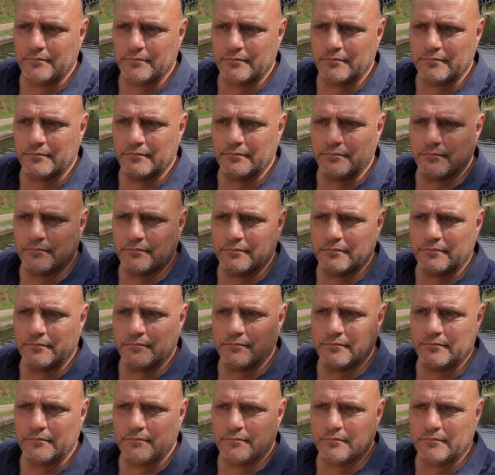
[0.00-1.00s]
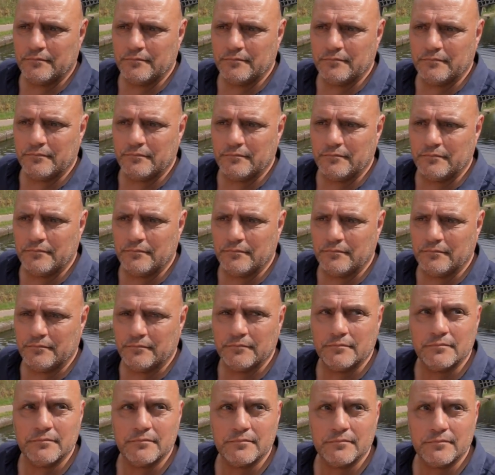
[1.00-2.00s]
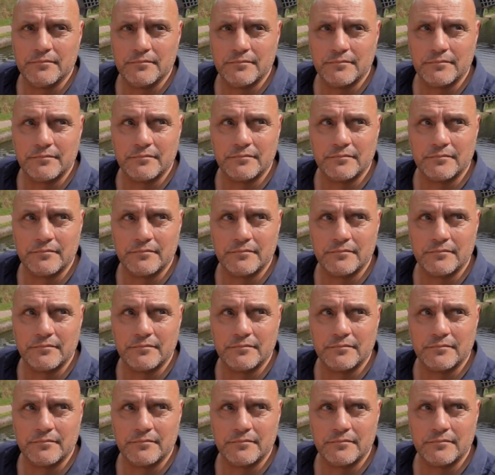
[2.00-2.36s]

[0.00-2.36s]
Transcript: The person shown says nothing.